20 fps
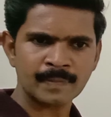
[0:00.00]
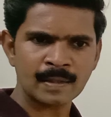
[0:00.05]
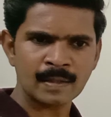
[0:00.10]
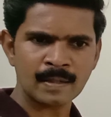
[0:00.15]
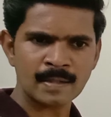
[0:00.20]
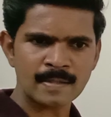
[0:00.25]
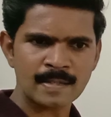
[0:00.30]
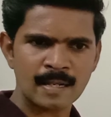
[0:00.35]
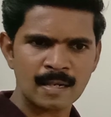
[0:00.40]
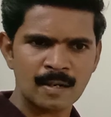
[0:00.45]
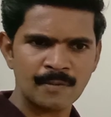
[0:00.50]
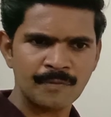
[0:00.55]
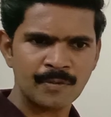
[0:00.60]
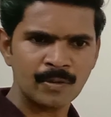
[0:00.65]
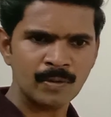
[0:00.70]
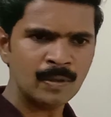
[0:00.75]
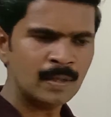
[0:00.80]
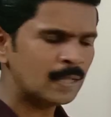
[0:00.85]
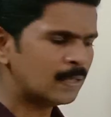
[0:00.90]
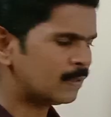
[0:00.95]
Understand up
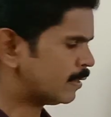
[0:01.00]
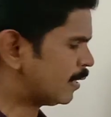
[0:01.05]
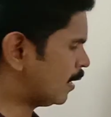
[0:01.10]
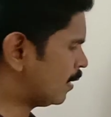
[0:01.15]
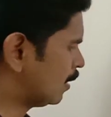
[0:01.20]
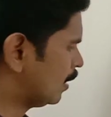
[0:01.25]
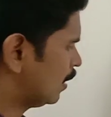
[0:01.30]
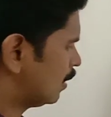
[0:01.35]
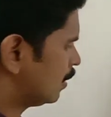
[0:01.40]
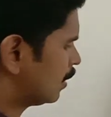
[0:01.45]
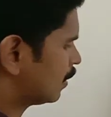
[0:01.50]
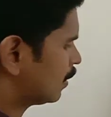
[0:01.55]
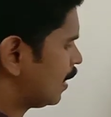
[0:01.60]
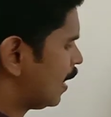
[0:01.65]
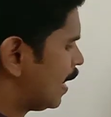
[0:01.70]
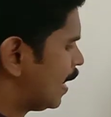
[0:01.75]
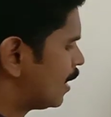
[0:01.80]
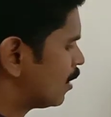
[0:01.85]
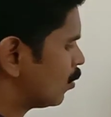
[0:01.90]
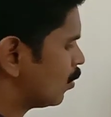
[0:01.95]
to? Then the
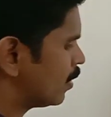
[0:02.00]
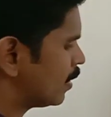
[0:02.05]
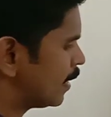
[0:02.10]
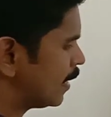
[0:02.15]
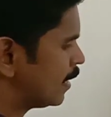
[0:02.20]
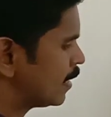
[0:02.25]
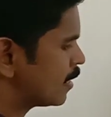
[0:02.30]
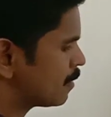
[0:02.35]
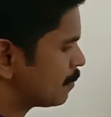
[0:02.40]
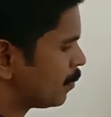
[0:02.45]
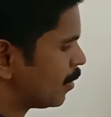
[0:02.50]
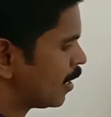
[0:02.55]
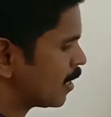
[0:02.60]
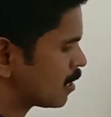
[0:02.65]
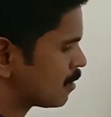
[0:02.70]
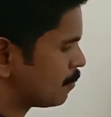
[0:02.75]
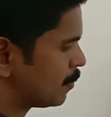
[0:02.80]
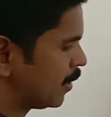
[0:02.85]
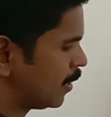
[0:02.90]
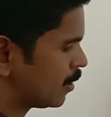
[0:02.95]
third one is
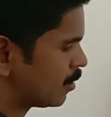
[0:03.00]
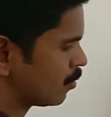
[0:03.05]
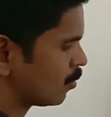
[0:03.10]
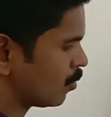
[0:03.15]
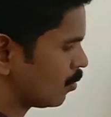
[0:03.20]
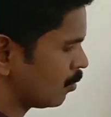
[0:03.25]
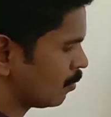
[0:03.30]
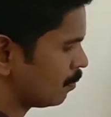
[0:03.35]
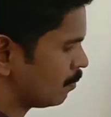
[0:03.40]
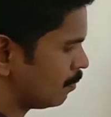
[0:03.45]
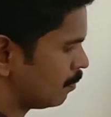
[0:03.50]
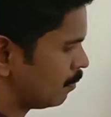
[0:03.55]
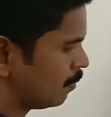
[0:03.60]
phosphate group.